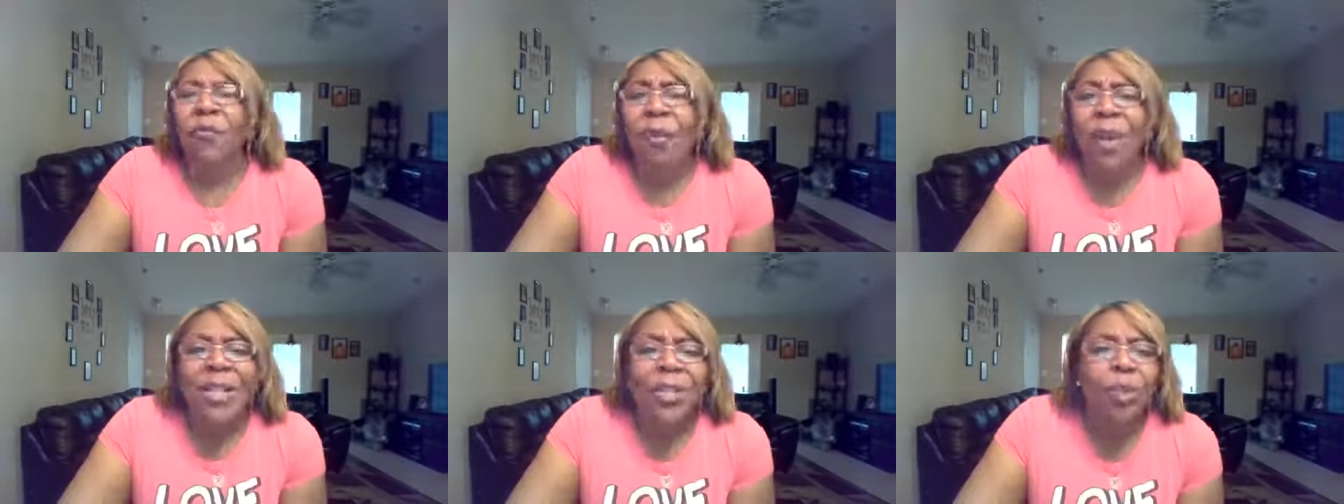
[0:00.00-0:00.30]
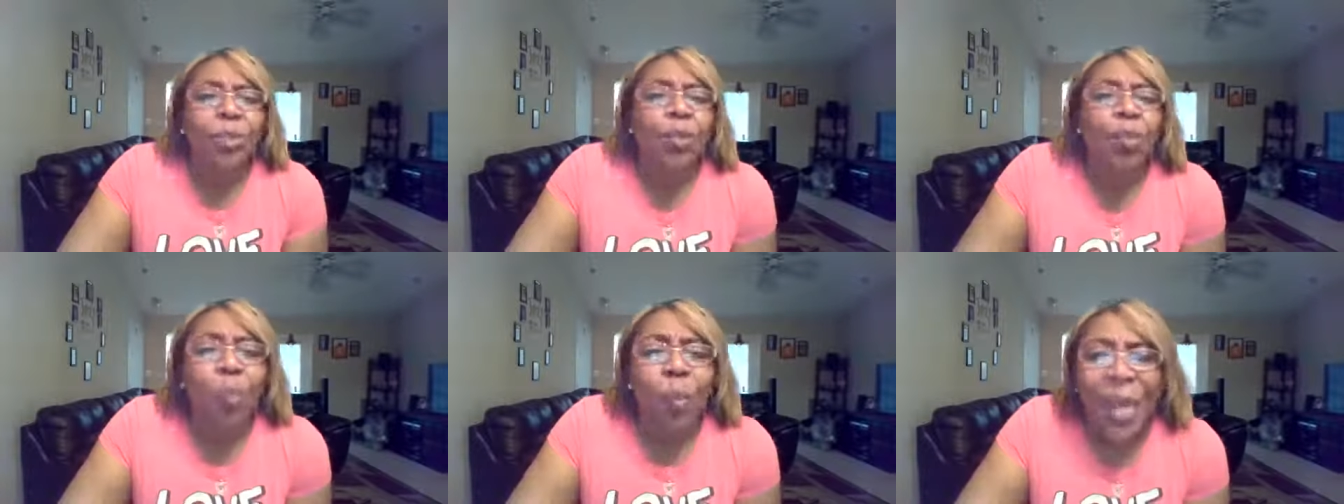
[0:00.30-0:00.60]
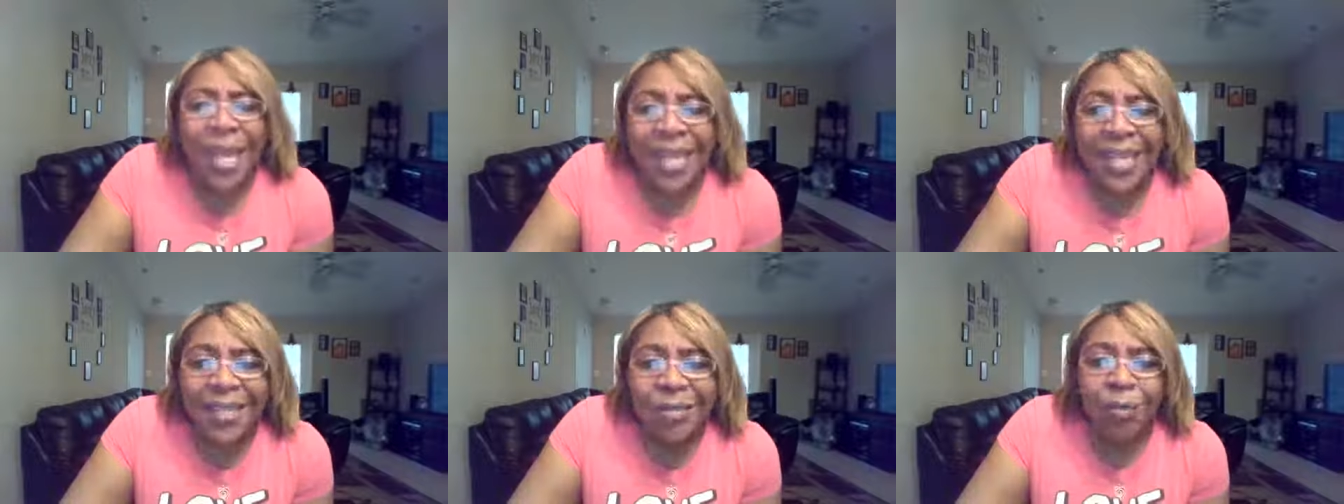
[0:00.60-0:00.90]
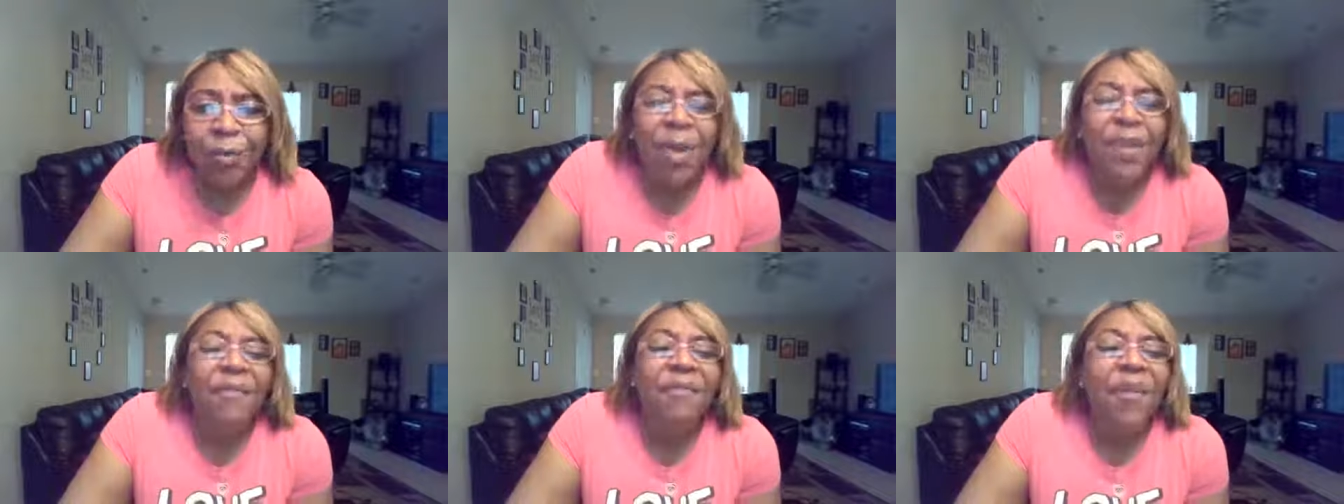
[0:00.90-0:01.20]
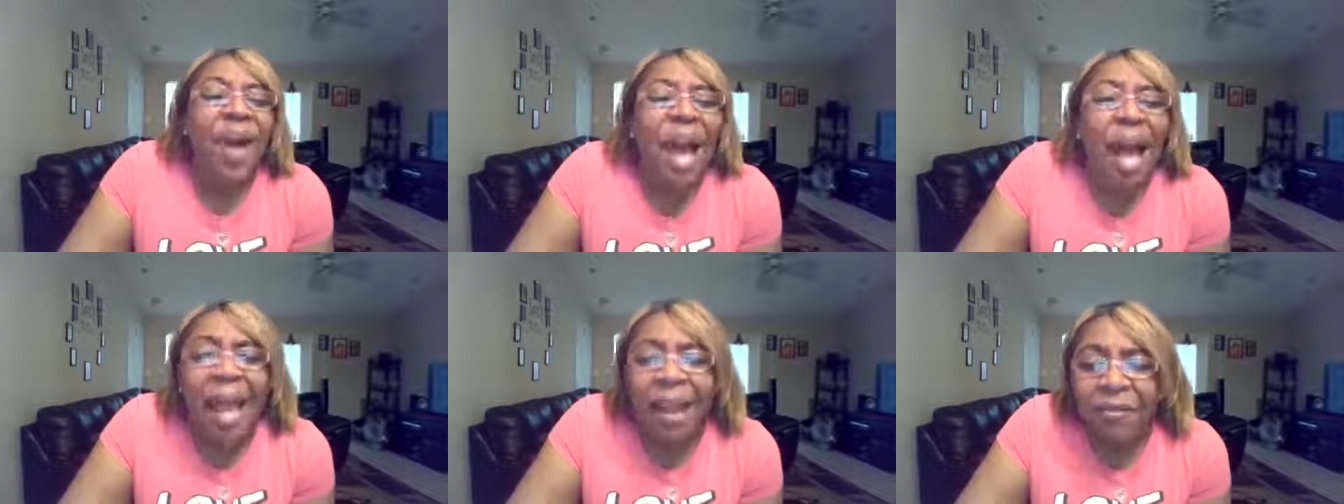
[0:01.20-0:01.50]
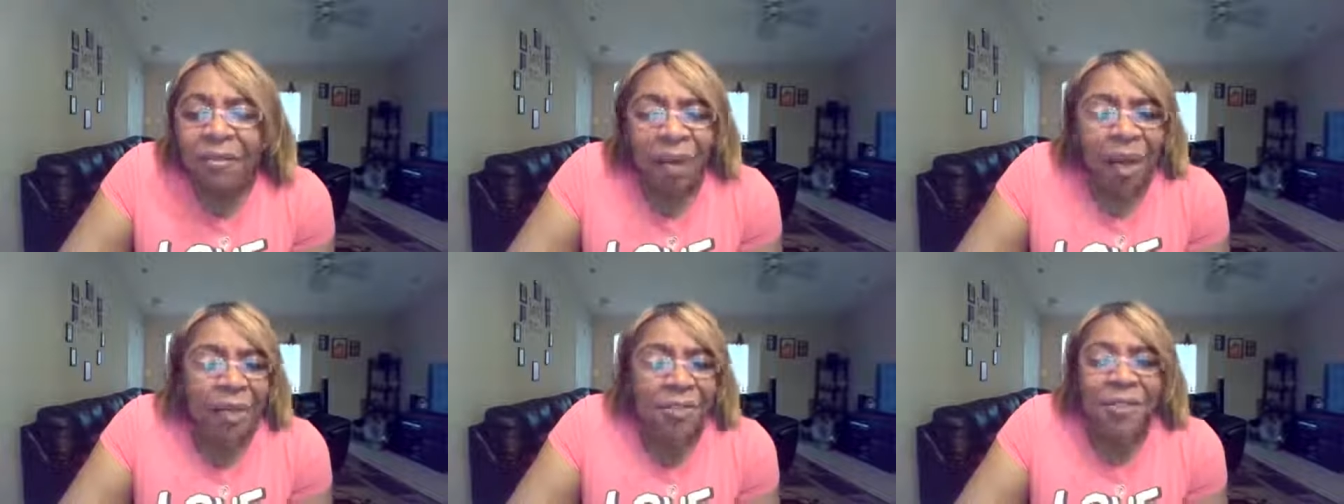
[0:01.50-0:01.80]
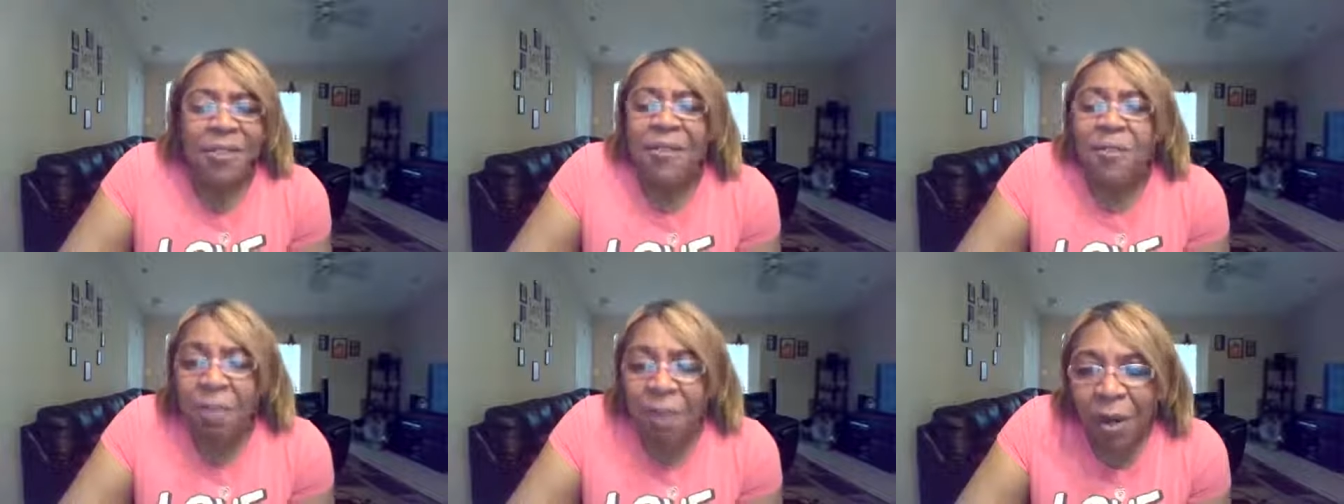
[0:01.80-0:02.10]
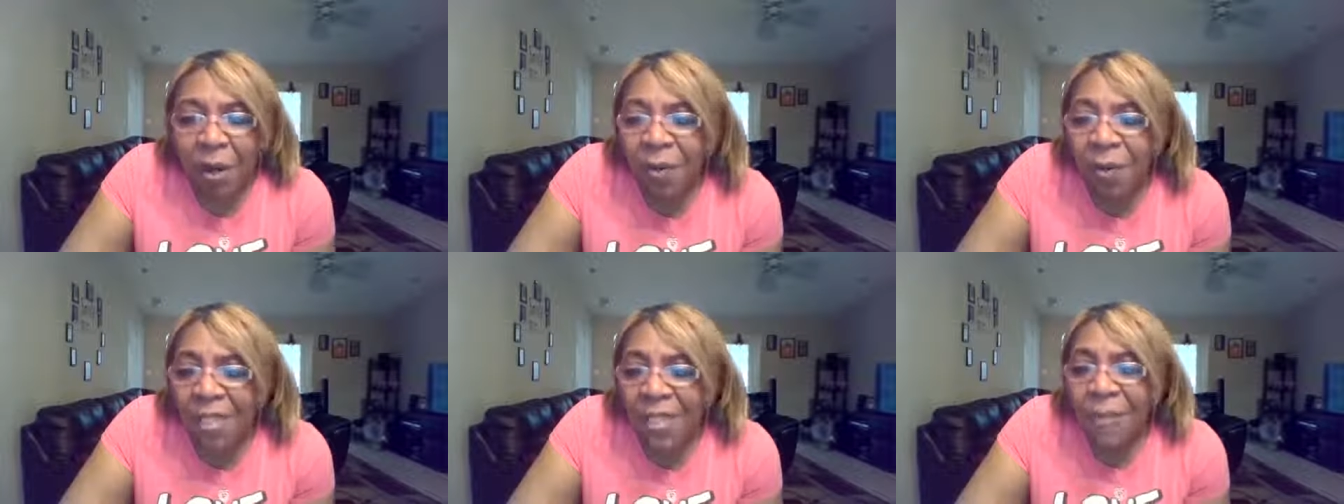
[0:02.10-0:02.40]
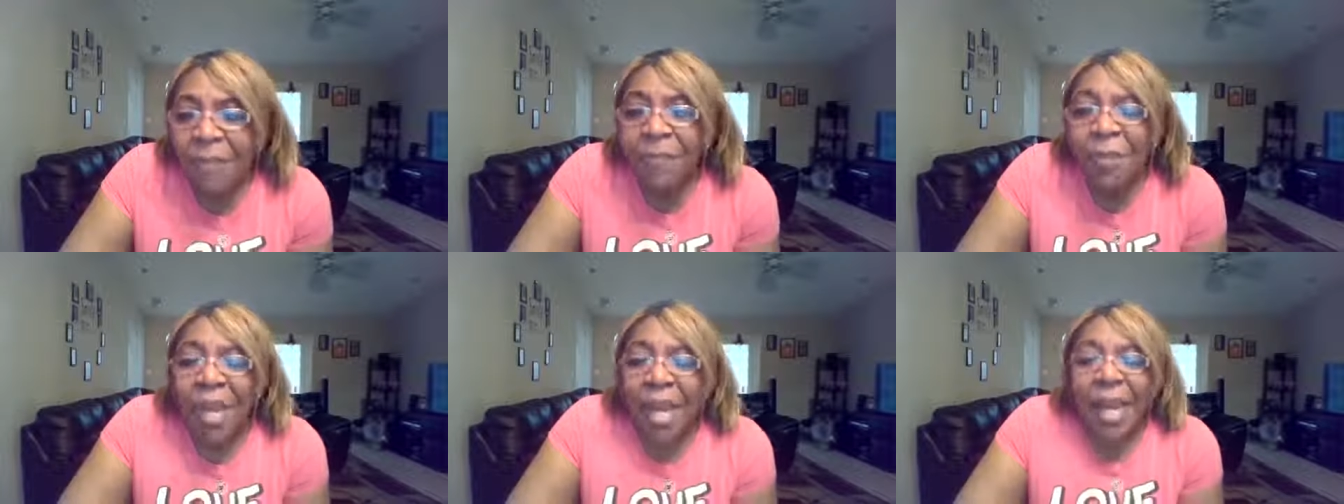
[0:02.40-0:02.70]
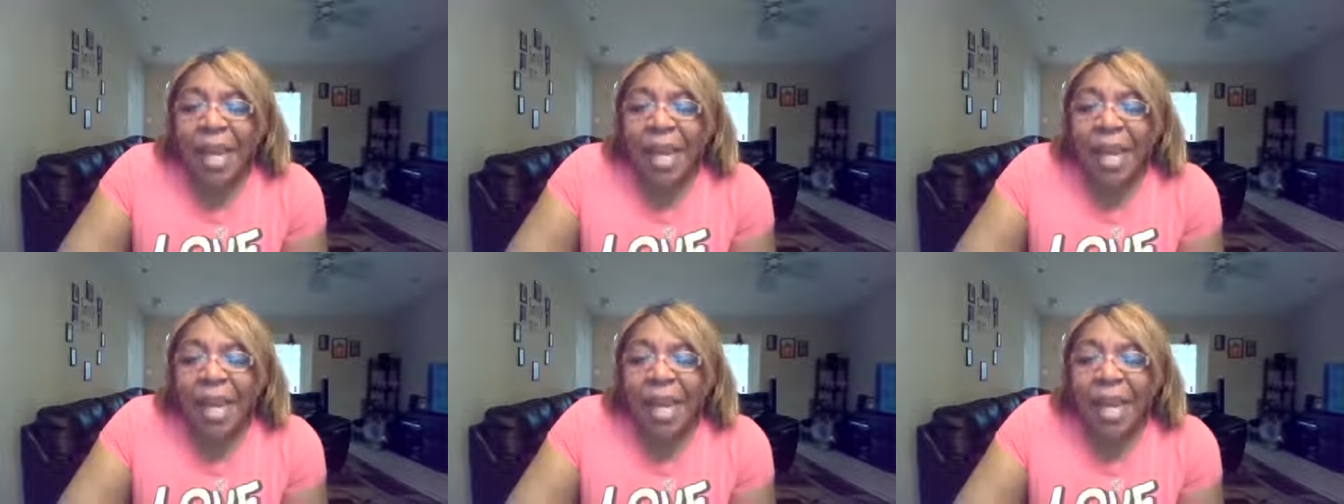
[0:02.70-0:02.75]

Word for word: fresh wind, revive our spirits.